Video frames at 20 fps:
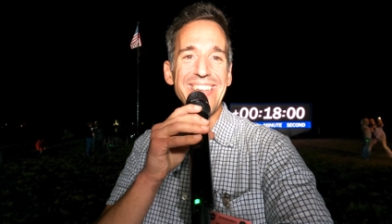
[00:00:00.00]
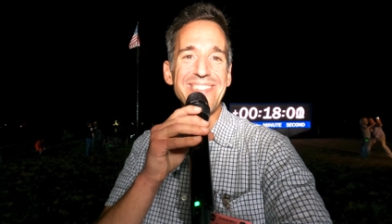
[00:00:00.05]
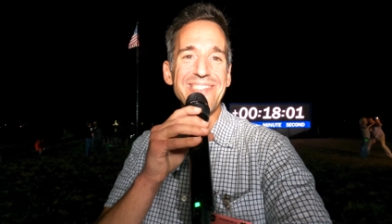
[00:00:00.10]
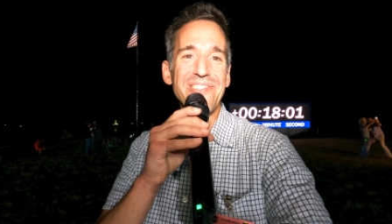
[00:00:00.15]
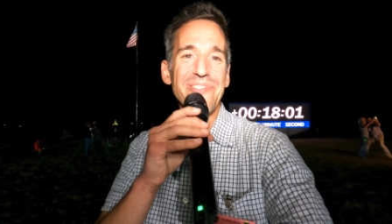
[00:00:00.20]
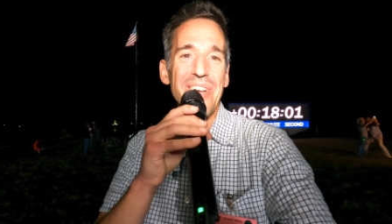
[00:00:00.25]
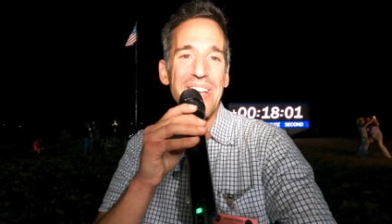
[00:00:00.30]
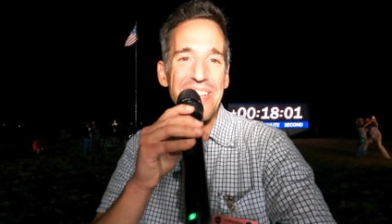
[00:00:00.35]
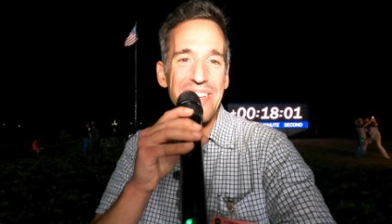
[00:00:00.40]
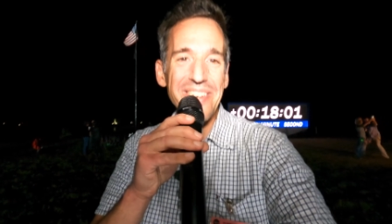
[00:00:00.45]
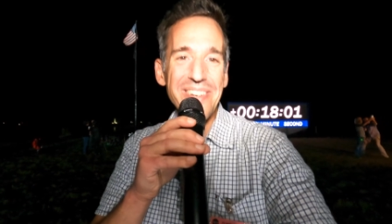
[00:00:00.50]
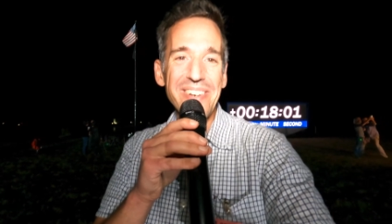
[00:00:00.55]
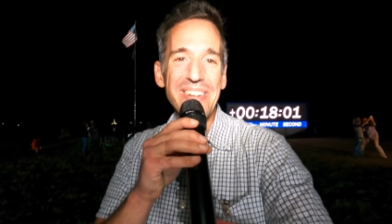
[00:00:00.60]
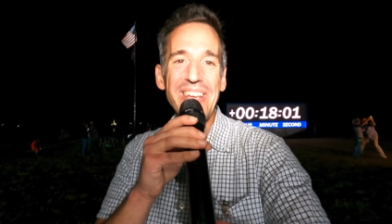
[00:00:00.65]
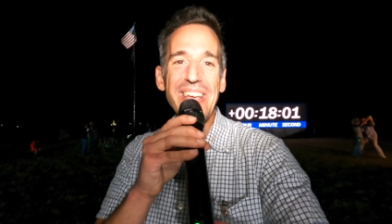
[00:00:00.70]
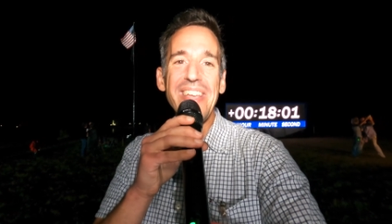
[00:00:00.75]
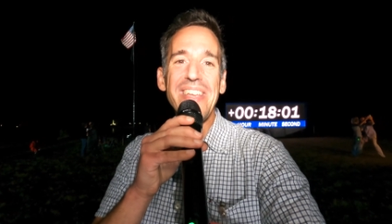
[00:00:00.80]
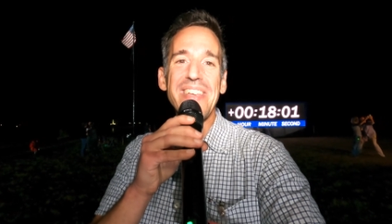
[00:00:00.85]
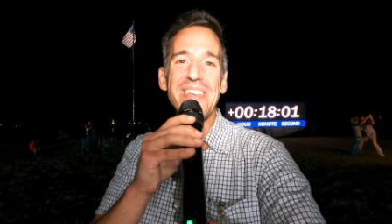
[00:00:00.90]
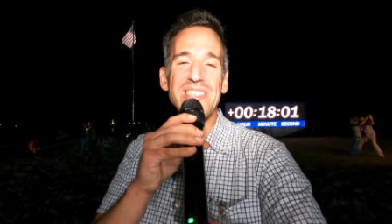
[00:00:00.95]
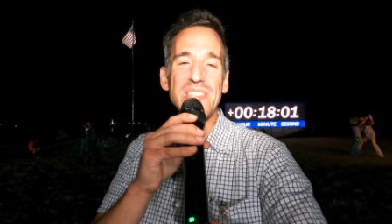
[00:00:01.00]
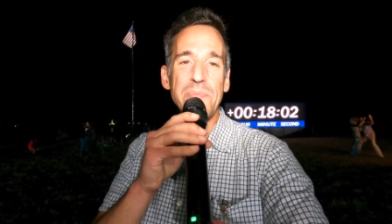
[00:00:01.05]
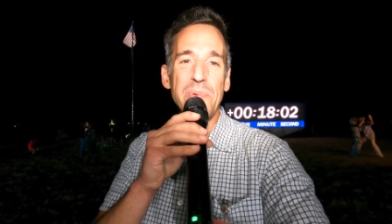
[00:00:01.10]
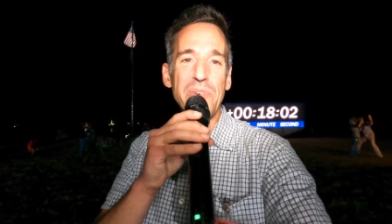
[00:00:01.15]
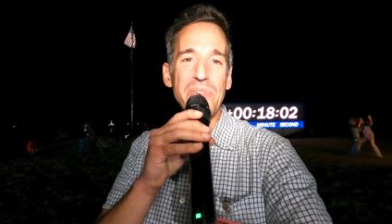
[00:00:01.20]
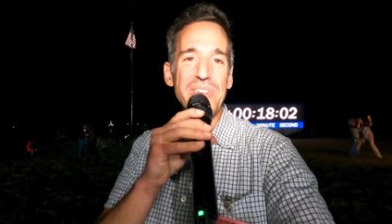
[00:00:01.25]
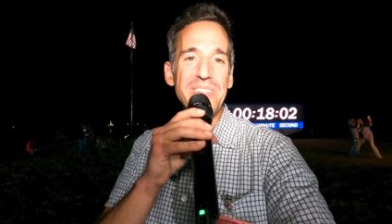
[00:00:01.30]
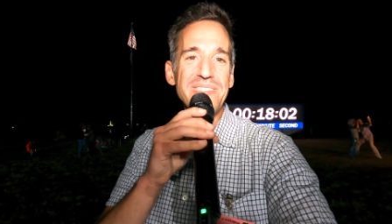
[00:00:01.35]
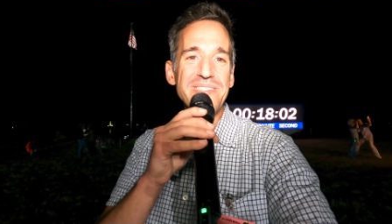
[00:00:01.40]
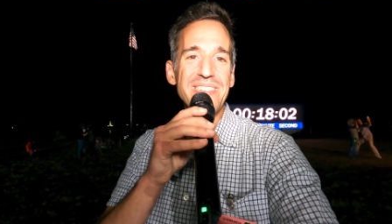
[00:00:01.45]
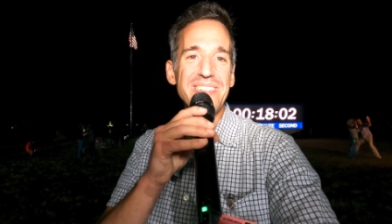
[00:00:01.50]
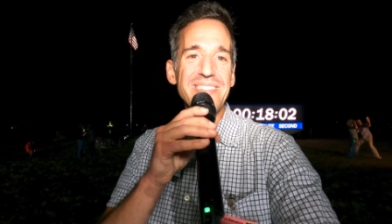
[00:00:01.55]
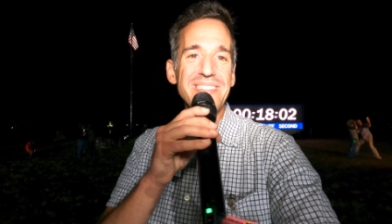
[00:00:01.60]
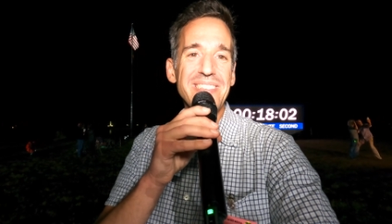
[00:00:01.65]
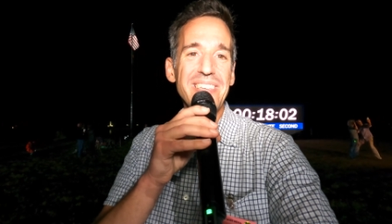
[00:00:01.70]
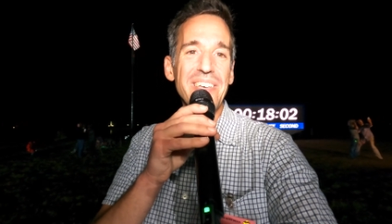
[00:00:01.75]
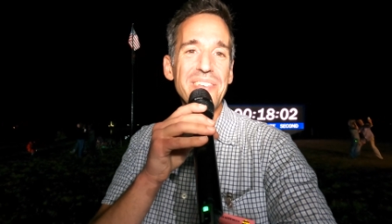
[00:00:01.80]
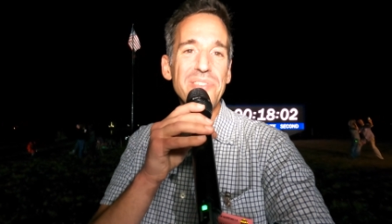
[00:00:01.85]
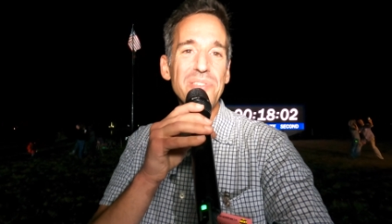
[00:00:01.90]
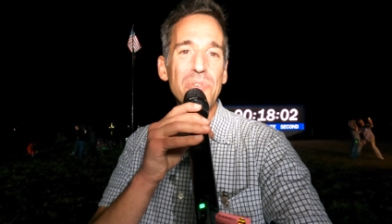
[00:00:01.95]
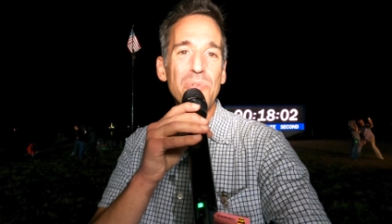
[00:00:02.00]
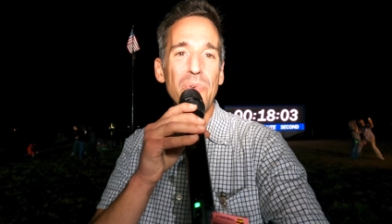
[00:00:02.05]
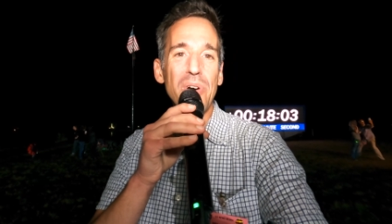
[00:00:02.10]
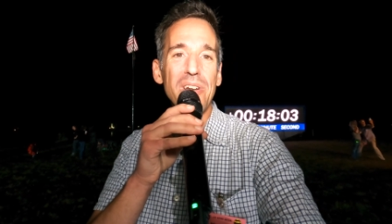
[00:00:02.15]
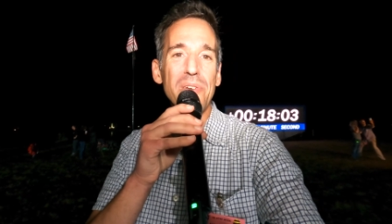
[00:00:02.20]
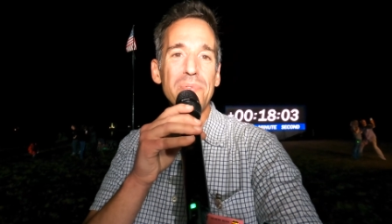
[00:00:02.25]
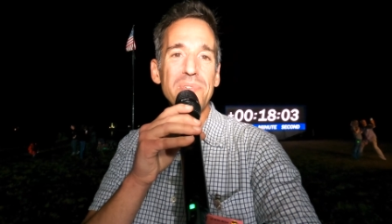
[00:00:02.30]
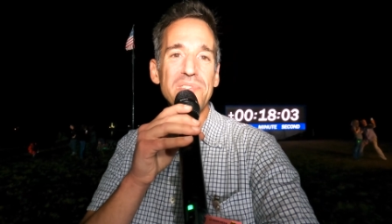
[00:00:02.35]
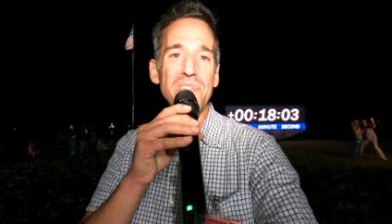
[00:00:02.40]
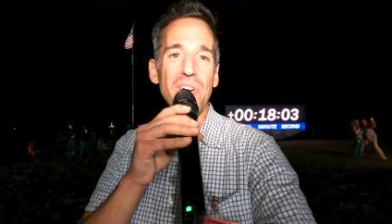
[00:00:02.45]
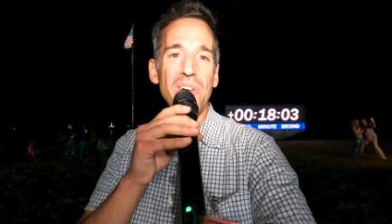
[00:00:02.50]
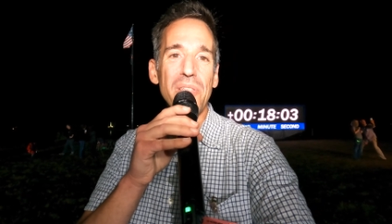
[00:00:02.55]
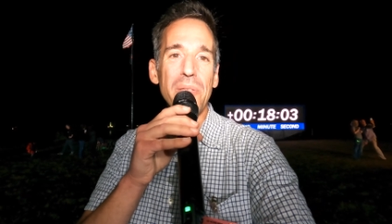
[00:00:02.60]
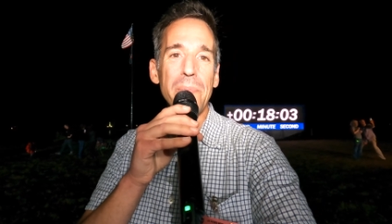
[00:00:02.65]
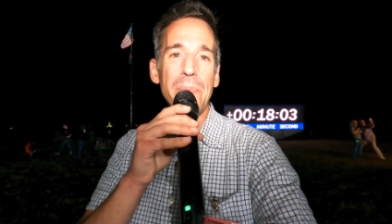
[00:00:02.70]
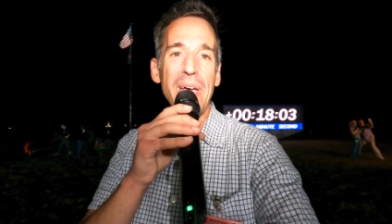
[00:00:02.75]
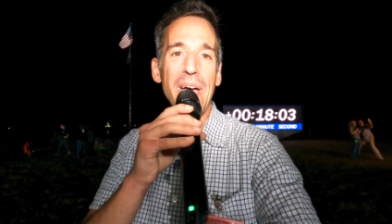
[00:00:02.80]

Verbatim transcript: it in so I could experience it and tell you what it was all